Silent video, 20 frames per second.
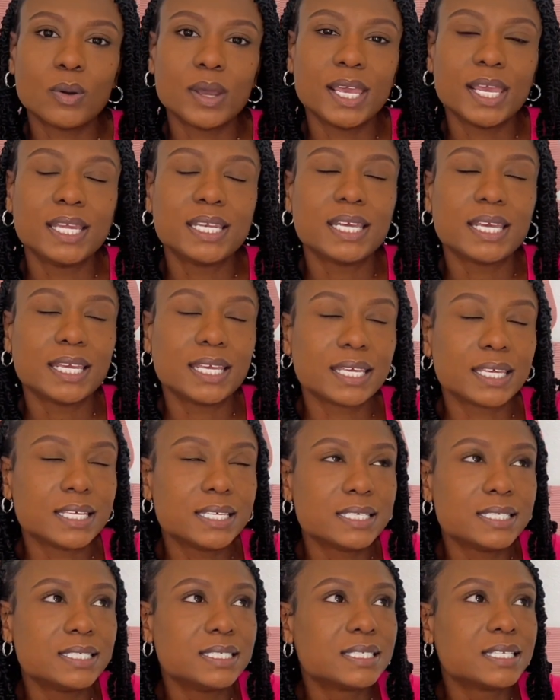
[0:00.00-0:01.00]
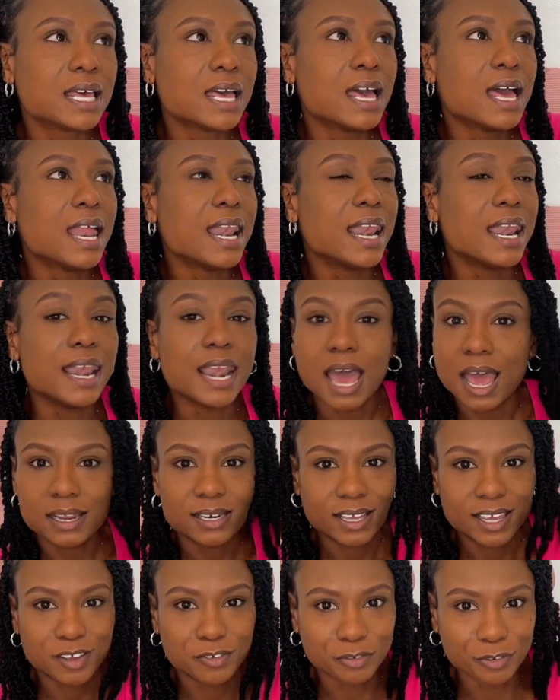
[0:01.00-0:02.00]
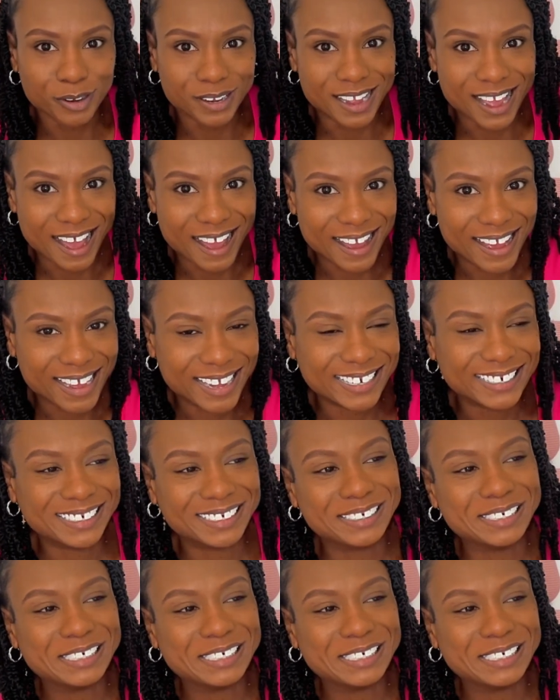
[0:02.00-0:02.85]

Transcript: It is not a free guide